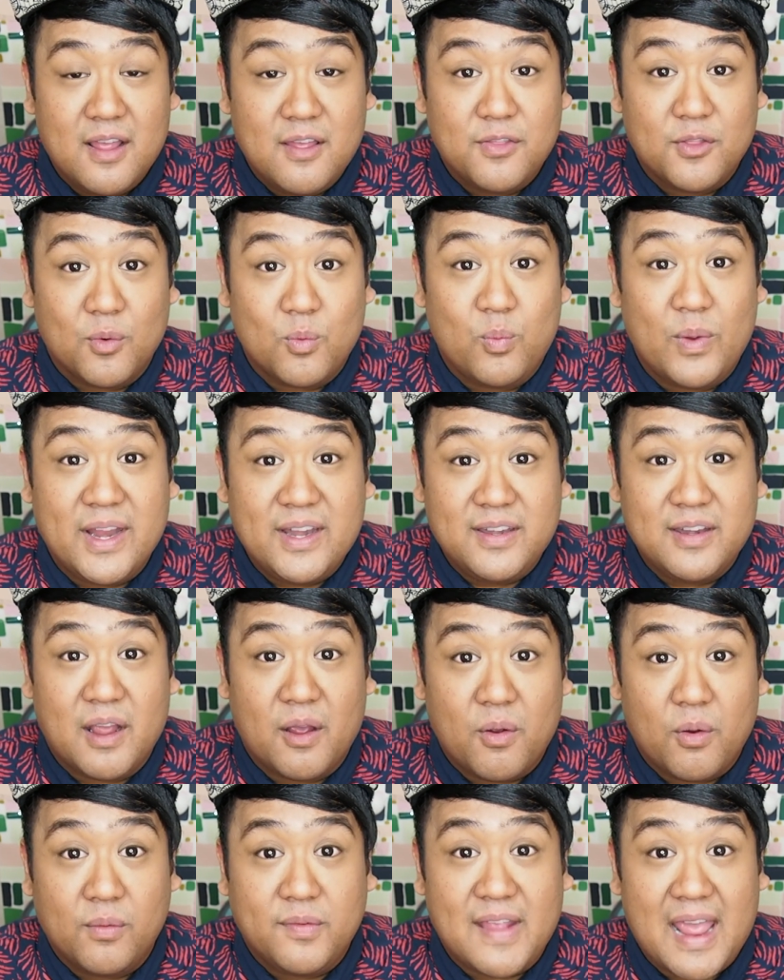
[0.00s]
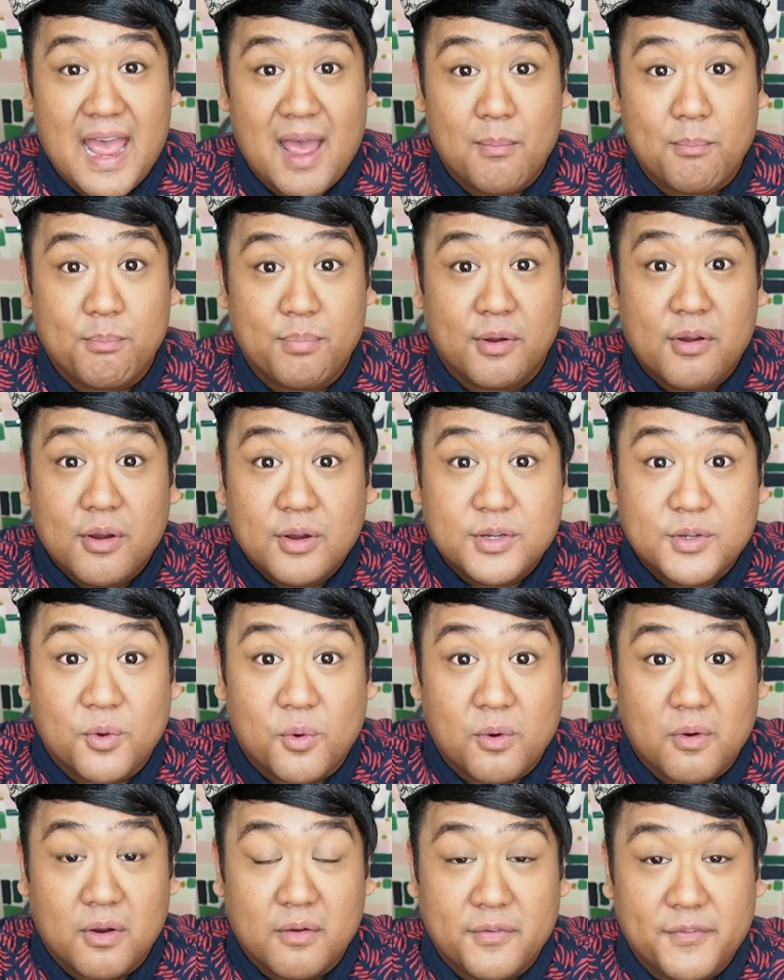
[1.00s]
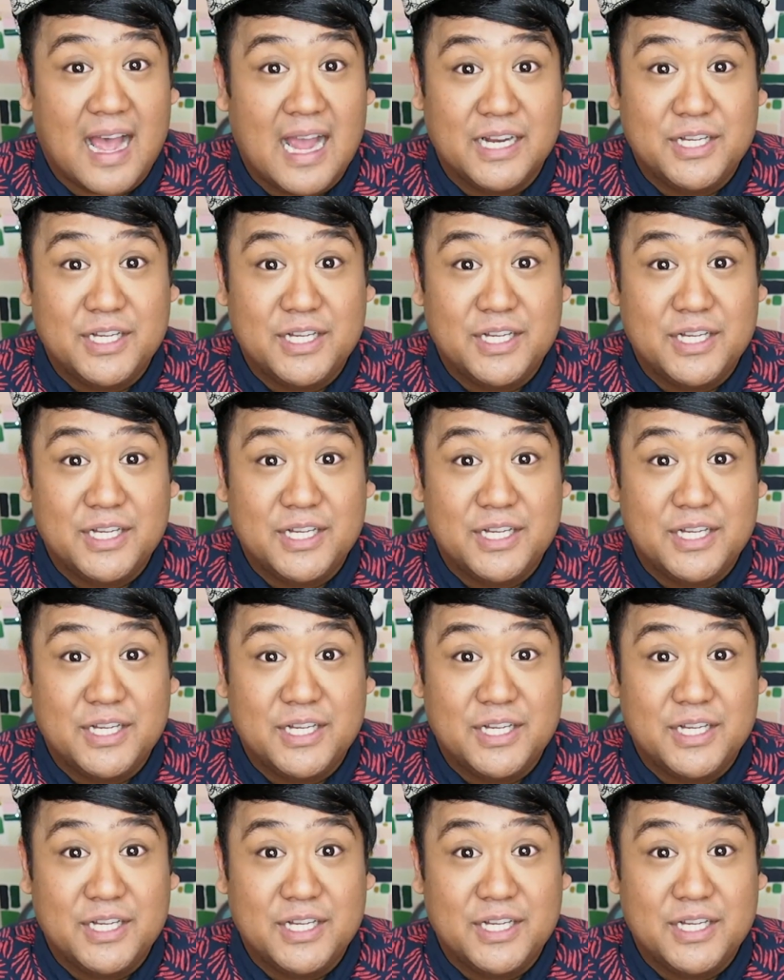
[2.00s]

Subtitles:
the windows at Bergdorf.